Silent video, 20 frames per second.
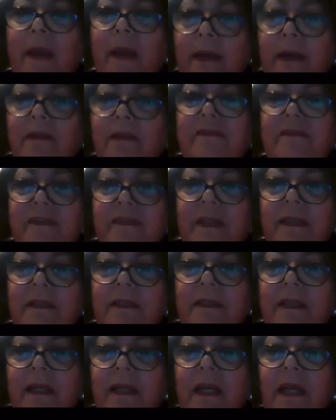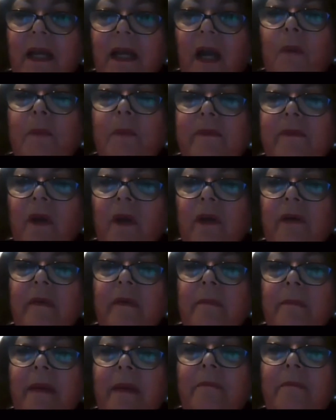of it. And we've got to
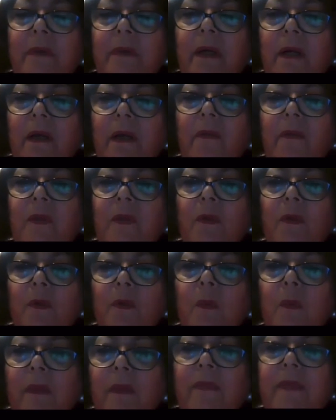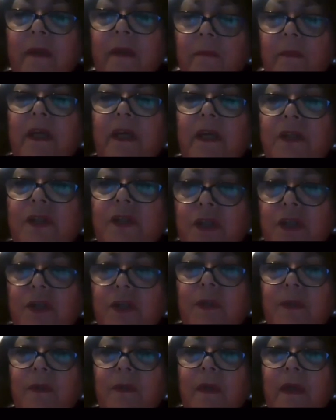remember that the one thing we can
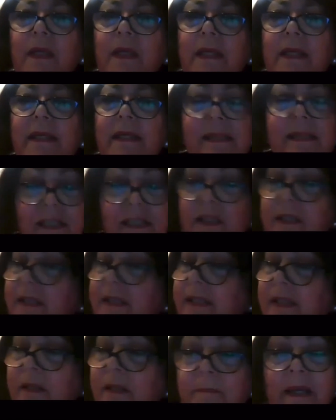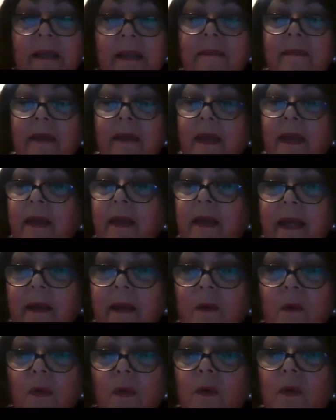do is just to be there
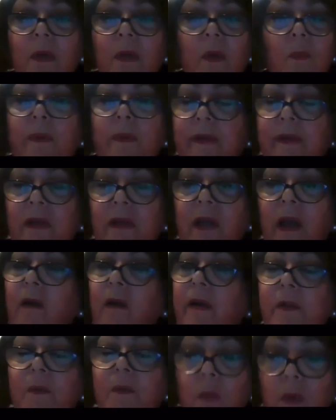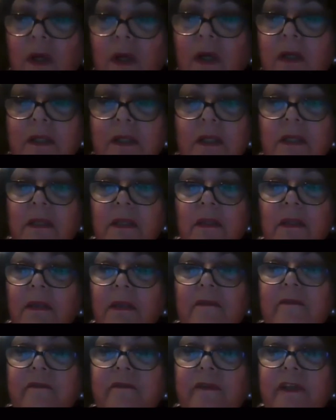with a kind word
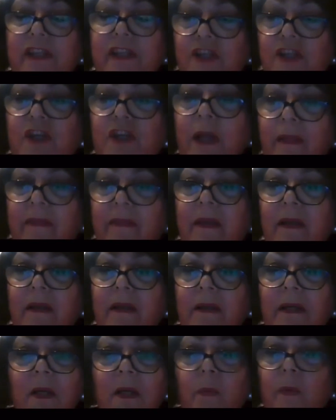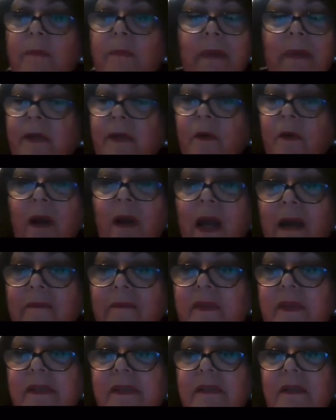for each other. We may not have the
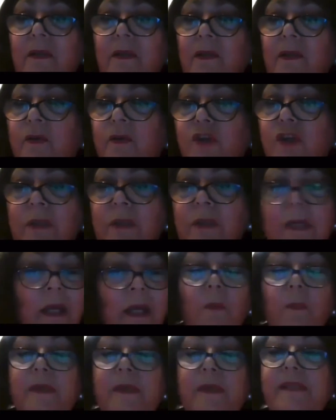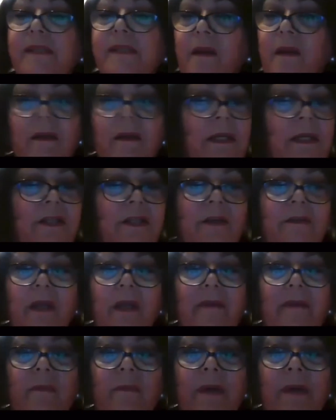solution. We certainly don't have a
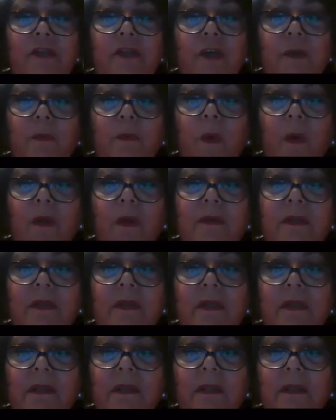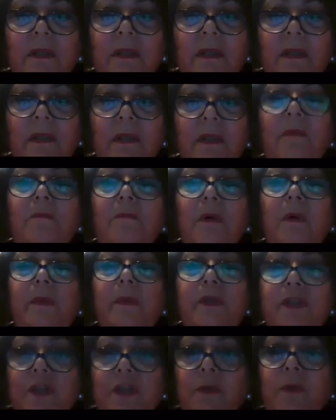magic wand, but we
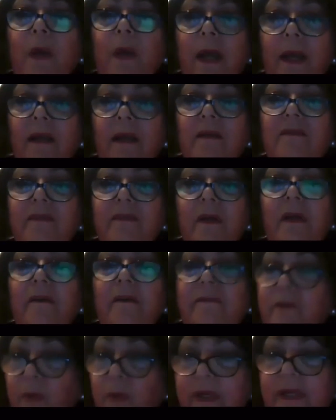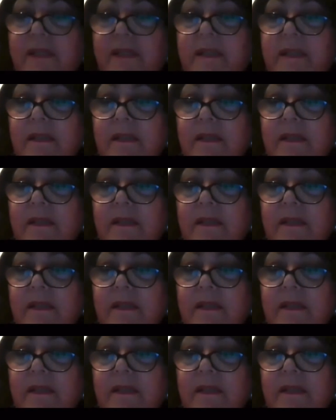do have a voice.